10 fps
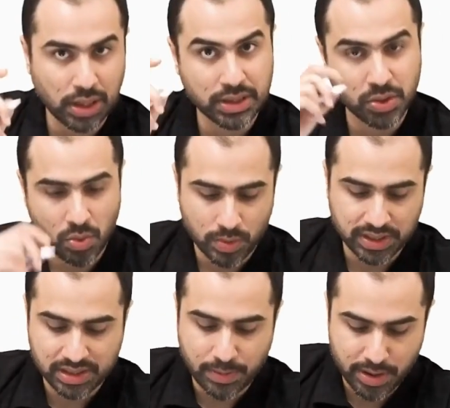let's go
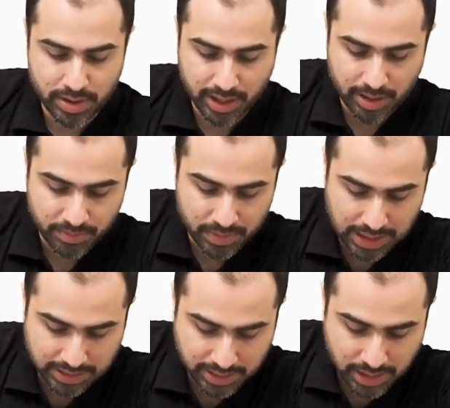one step at a time.
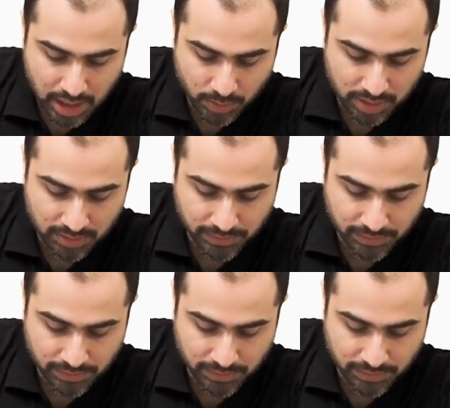Let's start with